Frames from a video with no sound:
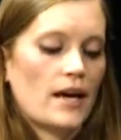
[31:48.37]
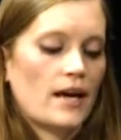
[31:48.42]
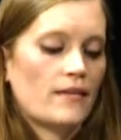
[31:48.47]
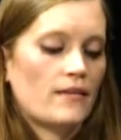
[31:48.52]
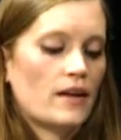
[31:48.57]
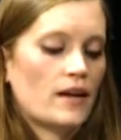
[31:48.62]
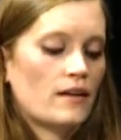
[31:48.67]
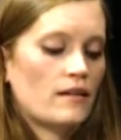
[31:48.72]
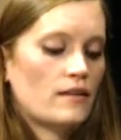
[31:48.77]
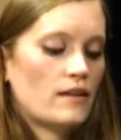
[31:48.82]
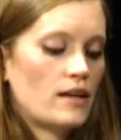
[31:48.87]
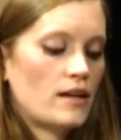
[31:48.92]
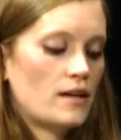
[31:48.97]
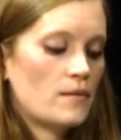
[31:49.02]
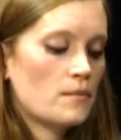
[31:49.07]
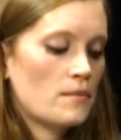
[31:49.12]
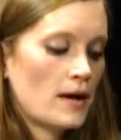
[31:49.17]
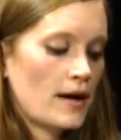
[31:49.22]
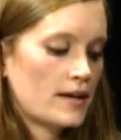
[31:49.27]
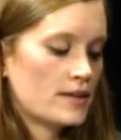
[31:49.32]
and that the
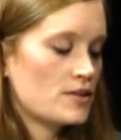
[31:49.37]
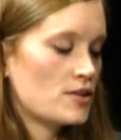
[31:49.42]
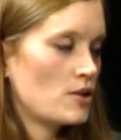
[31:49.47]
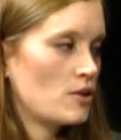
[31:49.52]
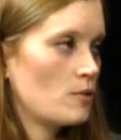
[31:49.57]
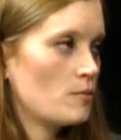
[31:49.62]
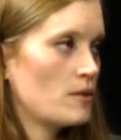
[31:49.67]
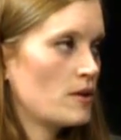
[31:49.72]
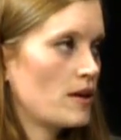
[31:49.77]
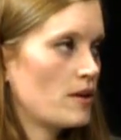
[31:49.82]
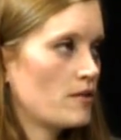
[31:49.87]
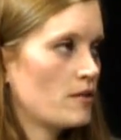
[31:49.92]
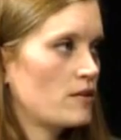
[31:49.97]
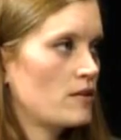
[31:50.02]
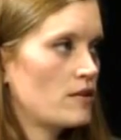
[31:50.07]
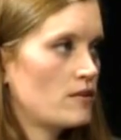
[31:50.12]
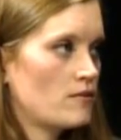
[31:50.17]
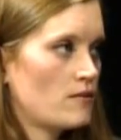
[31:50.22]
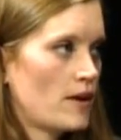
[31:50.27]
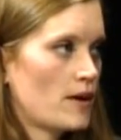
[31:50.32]
impacts to human health and
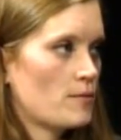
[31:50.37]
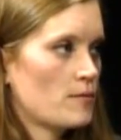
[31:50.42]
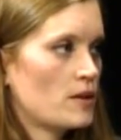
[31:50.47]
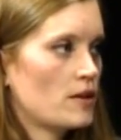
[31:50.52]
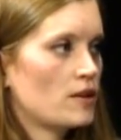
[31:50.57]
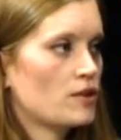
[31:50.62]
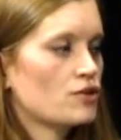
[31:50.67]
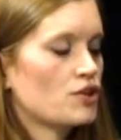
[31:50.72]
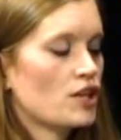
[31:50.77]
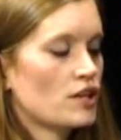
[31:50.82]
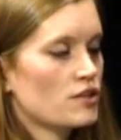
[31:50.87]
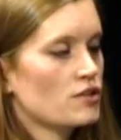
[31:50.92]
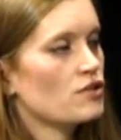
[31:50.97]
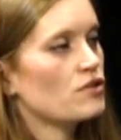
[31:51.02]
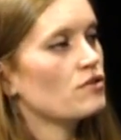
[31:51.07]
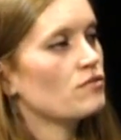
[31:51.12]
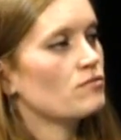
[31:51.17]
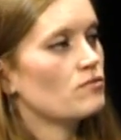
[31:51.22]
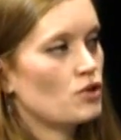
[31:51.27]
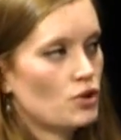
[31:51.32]
the environment are
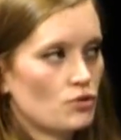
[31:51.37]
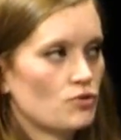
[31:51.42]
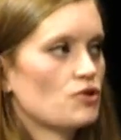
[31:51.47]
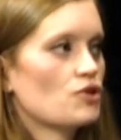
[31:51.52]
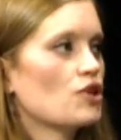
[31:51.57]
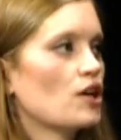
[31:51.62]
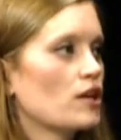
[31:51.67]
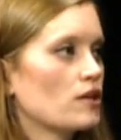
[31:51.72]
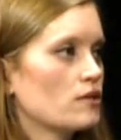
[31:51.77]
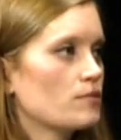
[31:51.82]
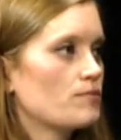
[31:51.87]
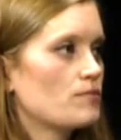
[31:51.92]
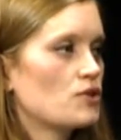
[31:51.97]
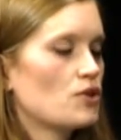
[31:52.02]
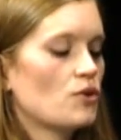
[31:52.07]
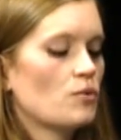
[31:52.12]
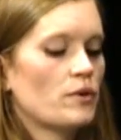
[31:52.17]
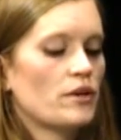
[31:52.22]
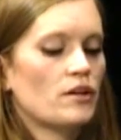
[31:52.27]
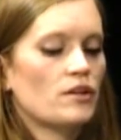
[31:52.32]
just too stark.
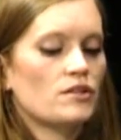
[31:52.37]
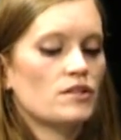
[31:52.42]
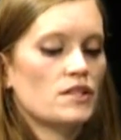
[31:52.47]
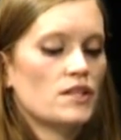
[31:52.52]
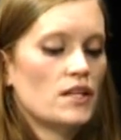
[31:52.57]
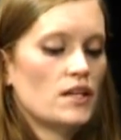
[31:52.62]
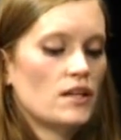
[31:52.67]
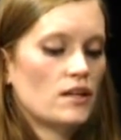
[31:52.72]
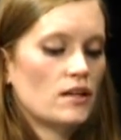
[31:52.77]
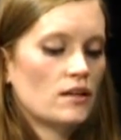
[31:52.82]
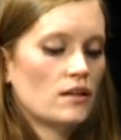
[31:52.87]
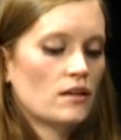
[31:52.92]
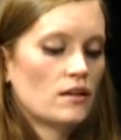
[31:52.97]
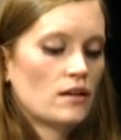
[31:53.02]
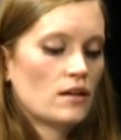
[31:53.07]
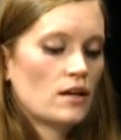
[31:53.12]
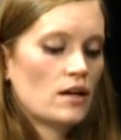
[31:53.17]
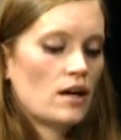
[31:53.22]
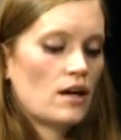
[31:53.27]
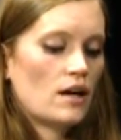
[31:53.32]
So we are seeing
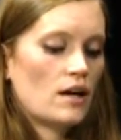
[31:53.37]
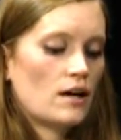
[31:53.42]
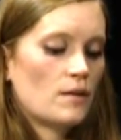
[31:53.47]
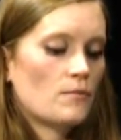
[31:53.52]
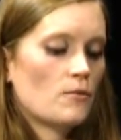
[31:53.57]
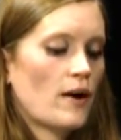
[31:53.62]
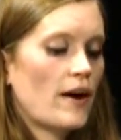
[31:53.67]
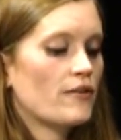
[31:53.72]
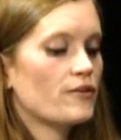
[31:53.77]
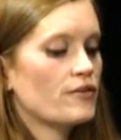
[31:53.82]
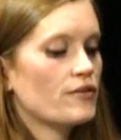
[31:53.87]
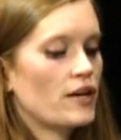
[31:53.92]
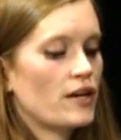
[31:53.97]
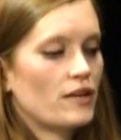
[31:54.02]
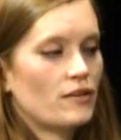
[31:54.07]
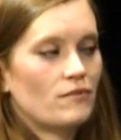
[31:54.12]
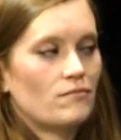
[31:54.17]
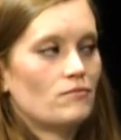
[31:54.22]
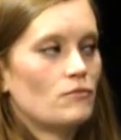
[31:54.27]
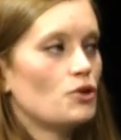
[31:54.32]
um, rather
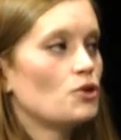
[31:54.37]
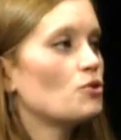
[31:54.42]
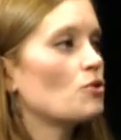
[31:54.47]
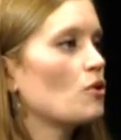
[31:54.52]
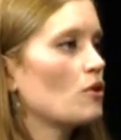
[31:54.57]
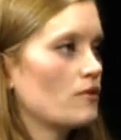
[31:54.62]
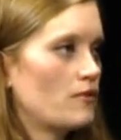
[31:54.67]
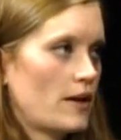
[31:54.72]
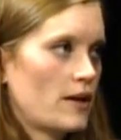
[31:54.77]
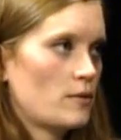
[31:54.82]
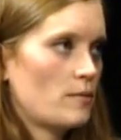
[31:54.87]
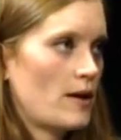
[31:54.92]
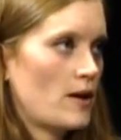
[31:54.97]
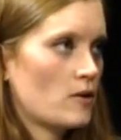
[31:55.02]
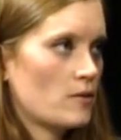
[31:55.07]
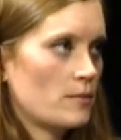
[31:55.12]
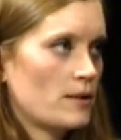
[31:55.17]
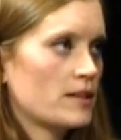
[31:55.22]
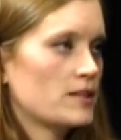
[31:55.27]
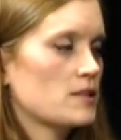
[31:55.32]
than new coal fired
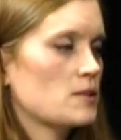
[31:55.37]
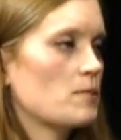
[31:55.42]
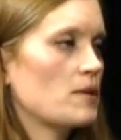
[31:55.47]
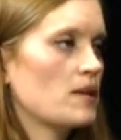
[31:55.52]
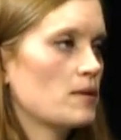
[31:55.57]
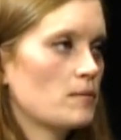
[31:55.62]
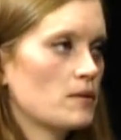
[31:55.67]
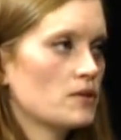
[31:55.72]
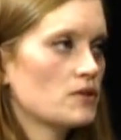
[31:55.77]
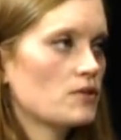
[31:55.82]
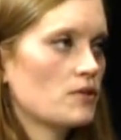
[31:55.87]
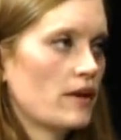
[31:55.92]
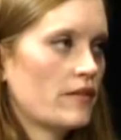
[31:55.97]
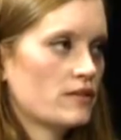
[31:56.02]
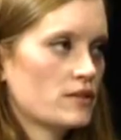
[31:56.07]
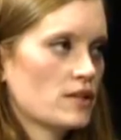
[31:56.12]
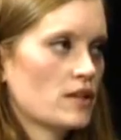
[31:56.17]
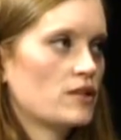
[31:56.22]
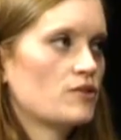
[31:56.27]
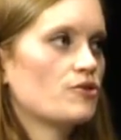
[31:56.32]
power plants being built around
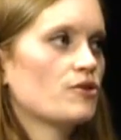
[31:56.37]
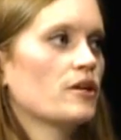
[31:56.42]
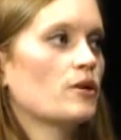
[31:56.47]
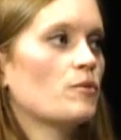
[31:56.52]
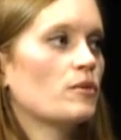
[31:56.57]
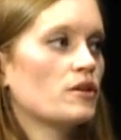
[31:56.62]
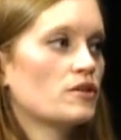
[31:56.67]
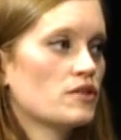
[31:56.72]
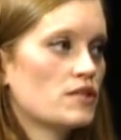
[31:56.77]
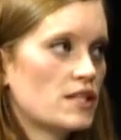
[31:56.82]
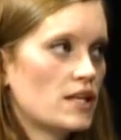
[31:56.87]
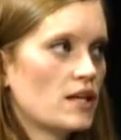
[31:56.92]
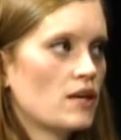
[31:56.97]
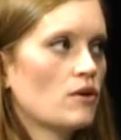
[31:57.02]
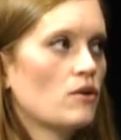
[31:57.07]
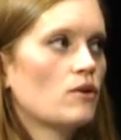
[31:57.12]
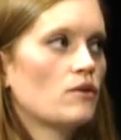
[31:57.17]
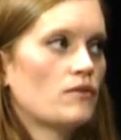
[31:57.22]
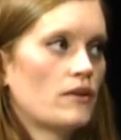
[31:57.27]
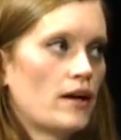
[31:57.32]
this country, we are seeing
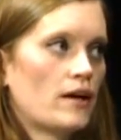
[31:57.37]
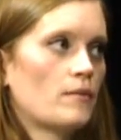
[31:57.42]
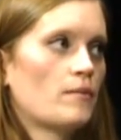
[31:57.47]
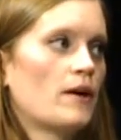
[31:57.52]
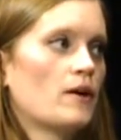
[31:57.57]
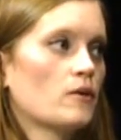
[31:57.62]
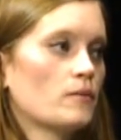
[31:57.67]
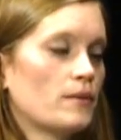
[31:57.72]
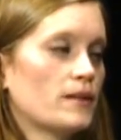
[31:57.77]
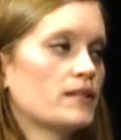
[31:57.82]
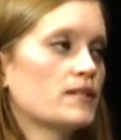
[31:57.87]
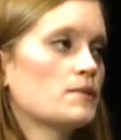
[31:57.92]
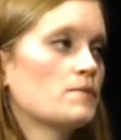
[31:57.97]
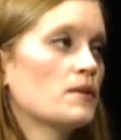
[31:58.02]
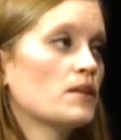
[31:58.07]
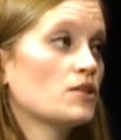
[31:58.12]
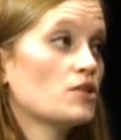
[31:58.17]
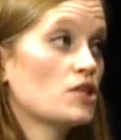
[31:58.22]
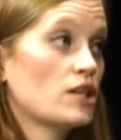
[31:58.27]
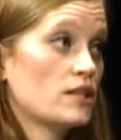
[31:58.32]
coal fired power plants
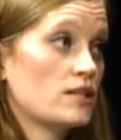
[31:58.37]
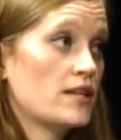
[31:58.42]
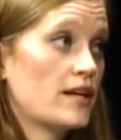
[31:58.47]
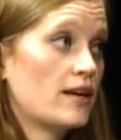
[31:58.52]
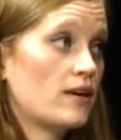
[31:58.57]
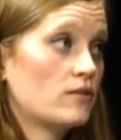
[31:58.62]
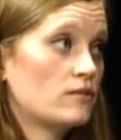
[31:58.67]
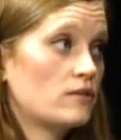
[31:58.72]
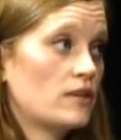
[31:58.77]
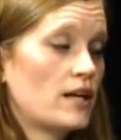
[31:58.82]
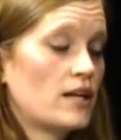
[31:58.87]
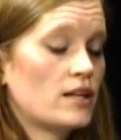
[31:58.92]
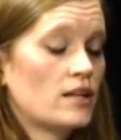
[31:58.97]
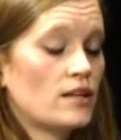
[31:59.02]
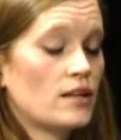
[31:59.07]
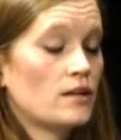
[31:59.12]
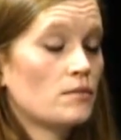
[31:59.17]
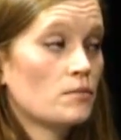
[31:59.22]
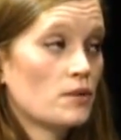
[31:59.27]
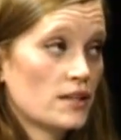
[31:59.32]
being shut down at an
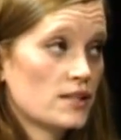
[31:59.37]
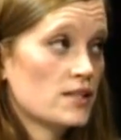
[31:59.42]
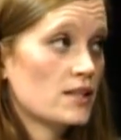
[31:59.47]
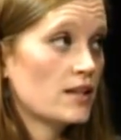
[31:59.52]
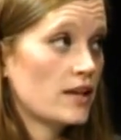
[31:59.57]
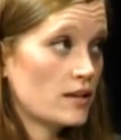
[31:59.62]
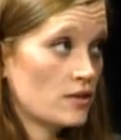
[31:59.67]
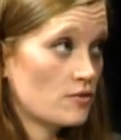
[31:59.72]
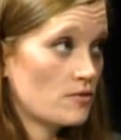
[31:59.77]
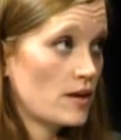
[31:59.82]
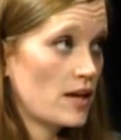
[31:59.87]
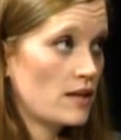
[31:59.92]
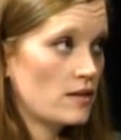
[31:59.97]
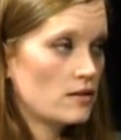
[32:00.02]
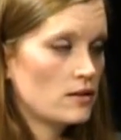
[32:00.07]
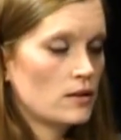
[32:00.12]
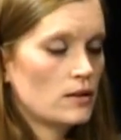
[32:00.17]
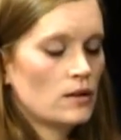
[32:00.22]
unprecedented rate.